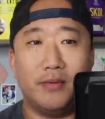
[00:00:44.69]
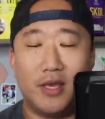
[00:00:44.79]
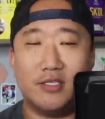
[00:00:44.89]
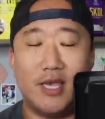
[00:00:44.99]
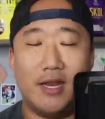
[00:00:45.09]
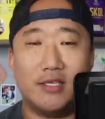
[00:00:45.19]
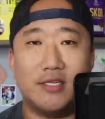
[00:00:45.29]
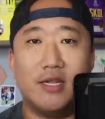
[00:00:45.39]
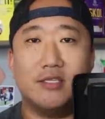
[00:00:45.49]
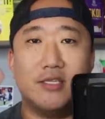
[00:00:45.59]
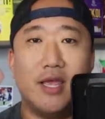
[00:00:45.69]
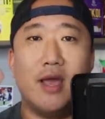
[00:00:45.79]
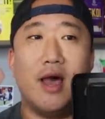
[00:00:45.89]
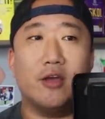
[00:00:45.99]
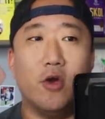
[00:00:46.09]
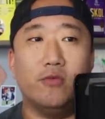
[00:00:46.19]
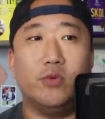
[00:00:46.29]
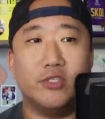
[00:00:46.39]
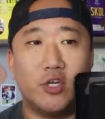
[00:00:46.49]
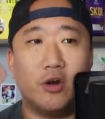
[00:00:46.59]
because he had extended stay on COVID
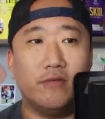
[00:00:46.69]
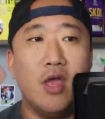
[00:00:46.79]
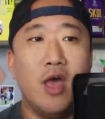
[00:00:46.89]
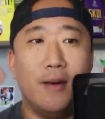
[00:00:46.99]
reserve.